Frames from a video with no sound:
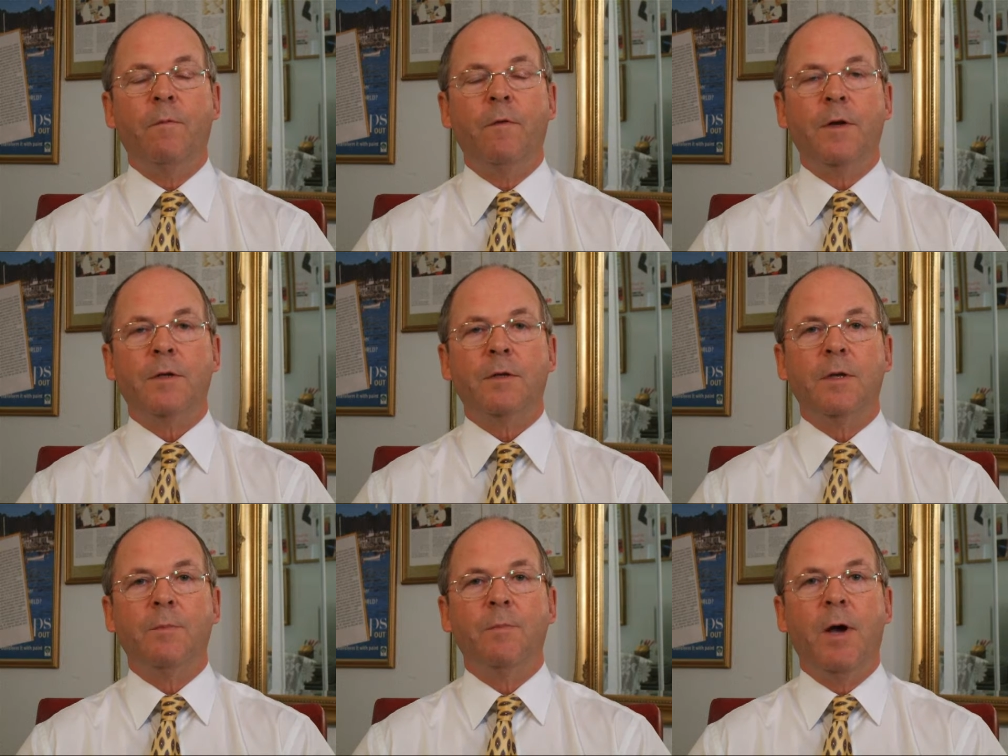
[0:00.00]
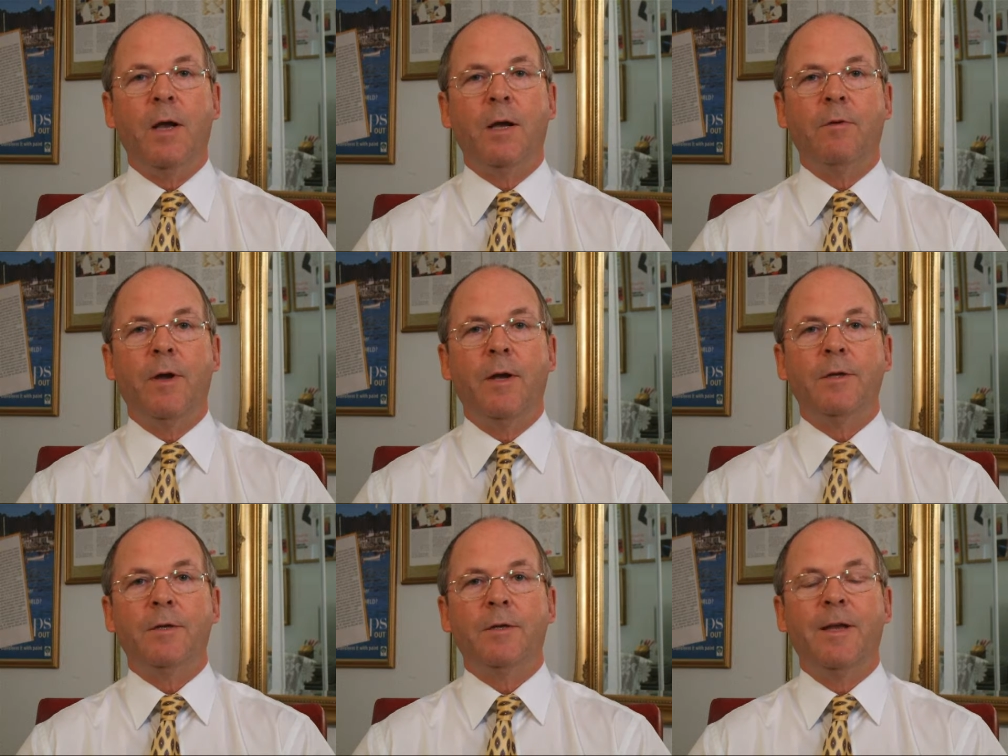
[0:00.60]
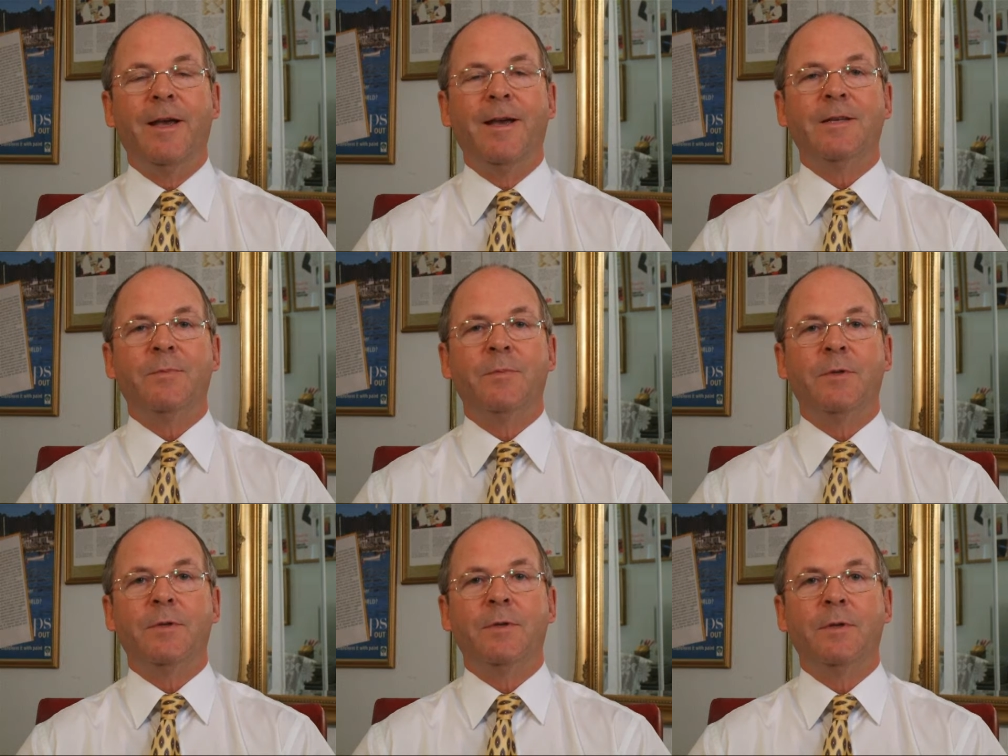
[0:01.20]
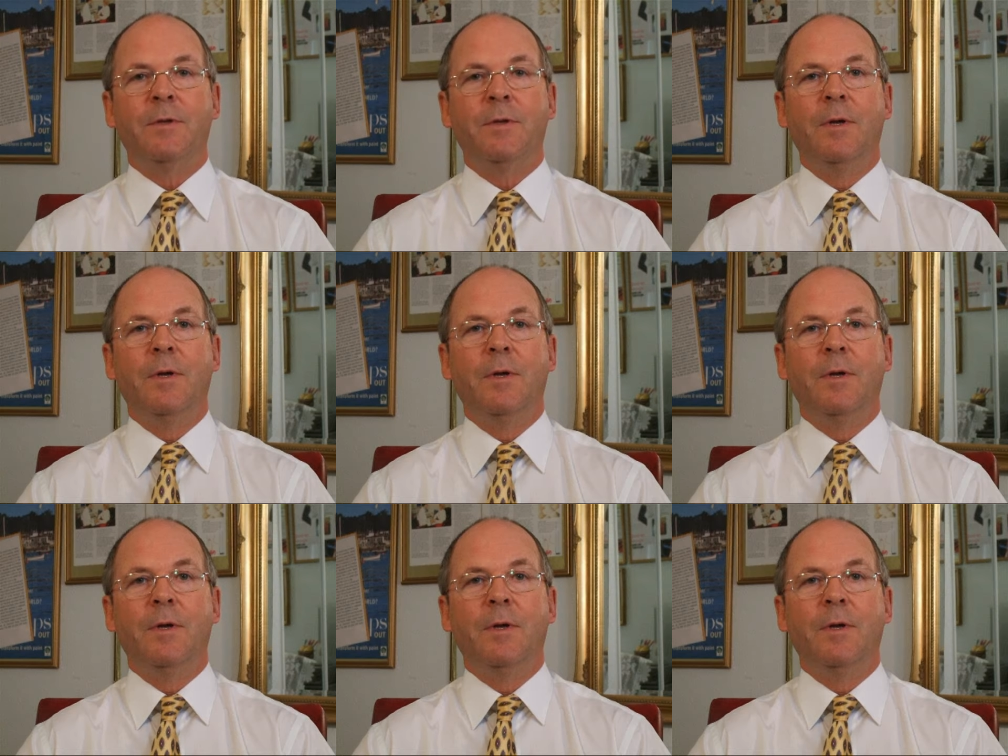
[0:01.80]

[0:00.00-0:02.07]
fix the migraines, the eczemas